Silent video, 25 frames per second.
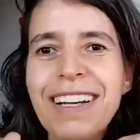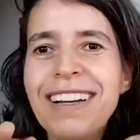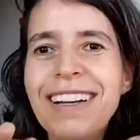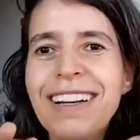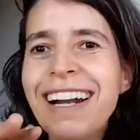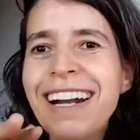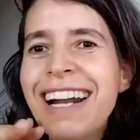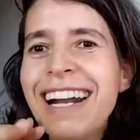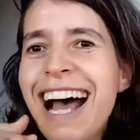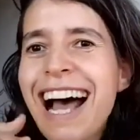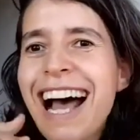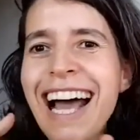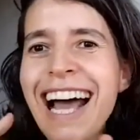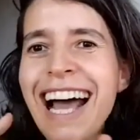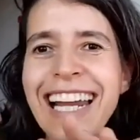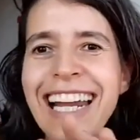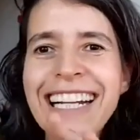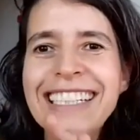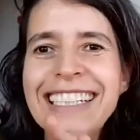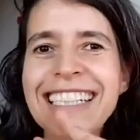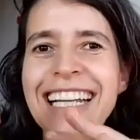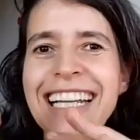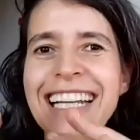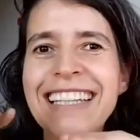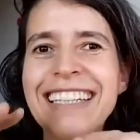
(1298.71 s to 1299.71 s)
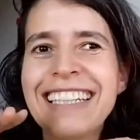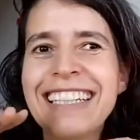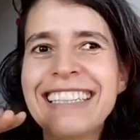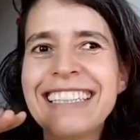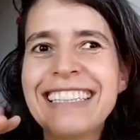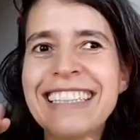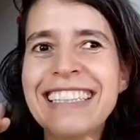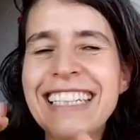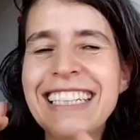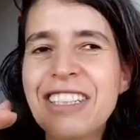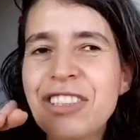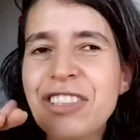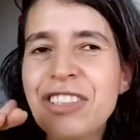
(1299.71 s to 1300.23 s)
line that
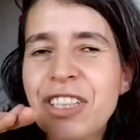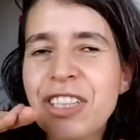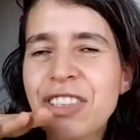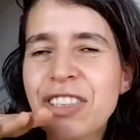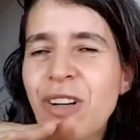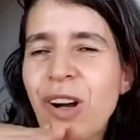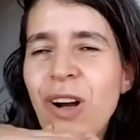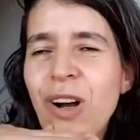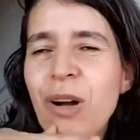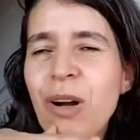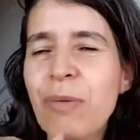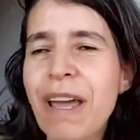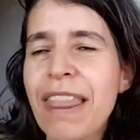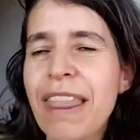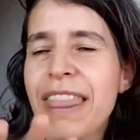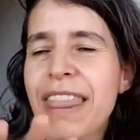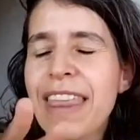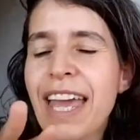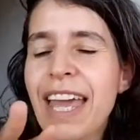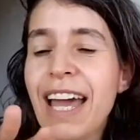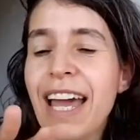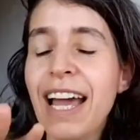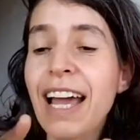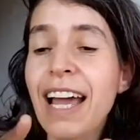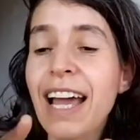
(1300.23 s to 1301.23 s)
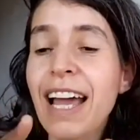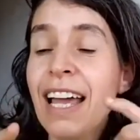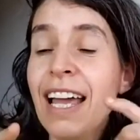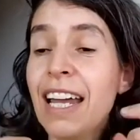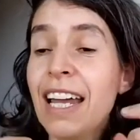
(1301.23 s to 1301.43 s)
it's just always there.